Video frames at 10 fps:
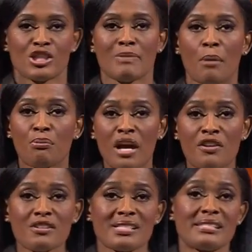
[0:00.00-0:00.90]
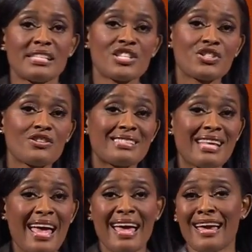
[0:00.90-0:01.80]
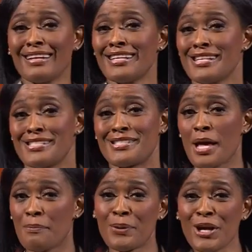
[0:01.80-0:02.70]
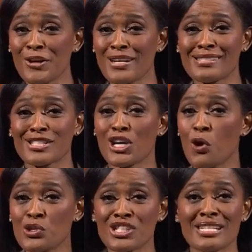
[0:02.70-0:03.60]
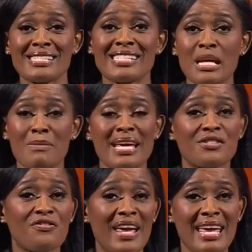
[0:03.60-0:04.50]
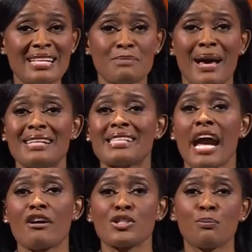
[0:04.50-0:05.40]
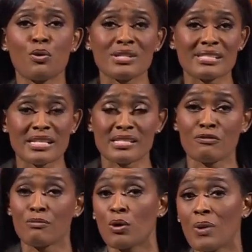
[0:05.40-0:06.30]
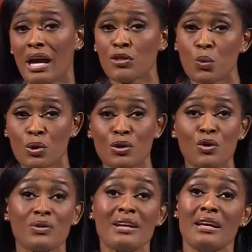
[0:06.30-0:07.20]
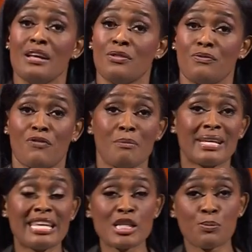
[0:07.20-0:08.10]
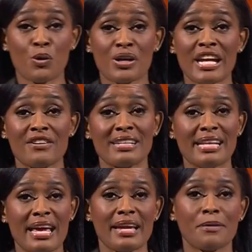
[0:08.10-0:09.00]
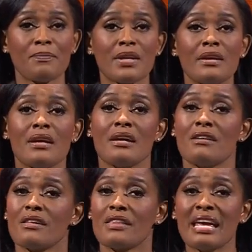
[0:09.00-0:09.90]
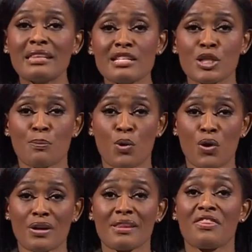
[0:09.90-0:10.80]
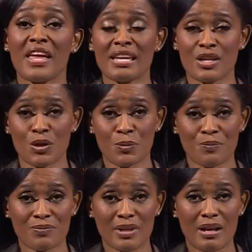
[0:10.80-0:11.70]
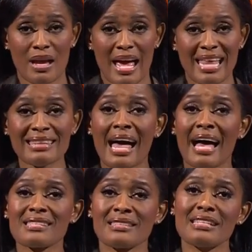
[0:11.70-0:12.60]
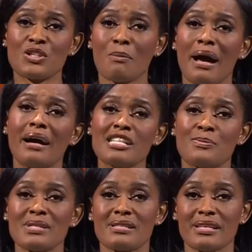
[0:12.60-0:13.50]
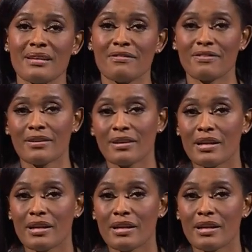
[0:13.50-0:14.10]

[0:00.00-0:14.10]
To my brothers and sisters, dad, step-parents, coaches, teammates, fans, my entire support system from around the world, from the Key Sport here today, the endless support, thank you. And lastly, to my husband, Steve,